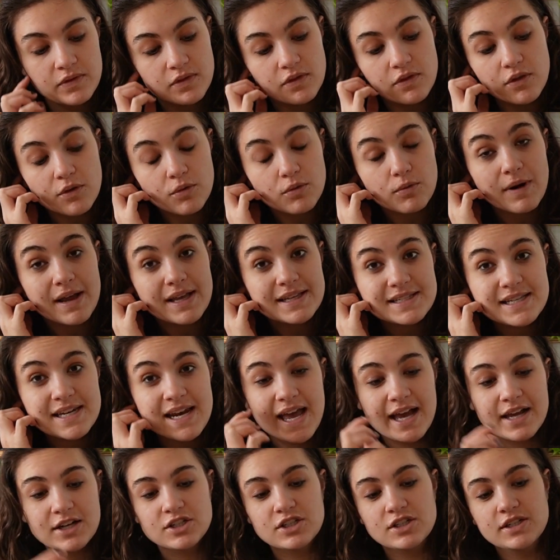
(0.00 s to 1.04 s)
the resin
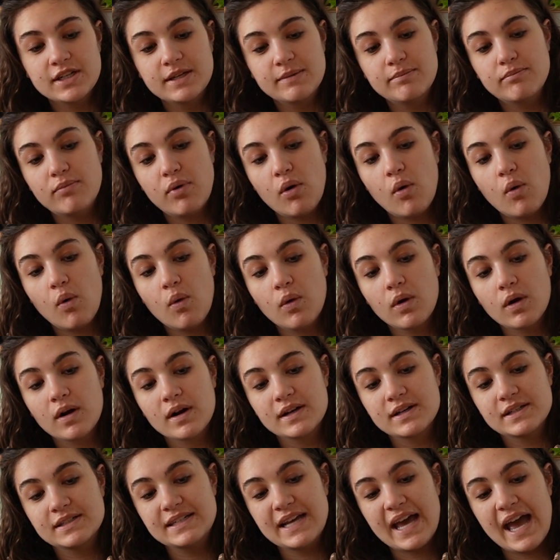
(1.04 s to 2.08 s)
actually
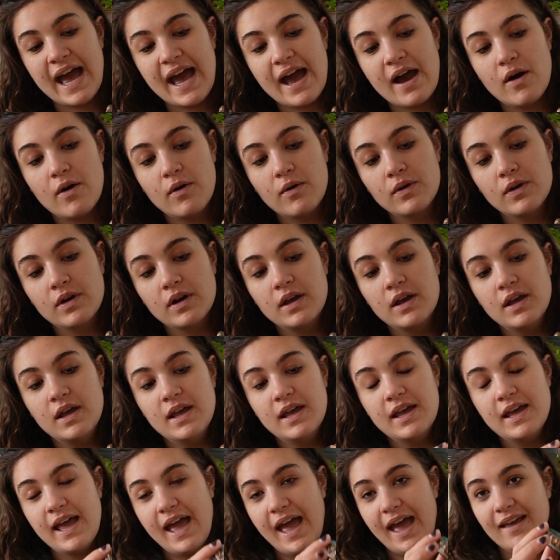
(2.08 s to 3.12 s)
poured down
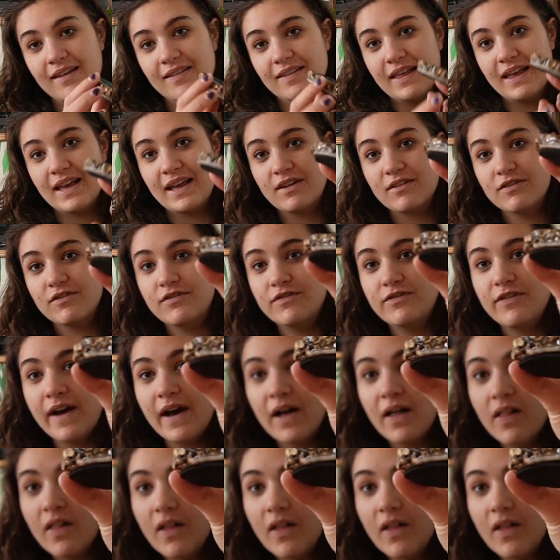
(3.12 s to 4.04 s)
and fell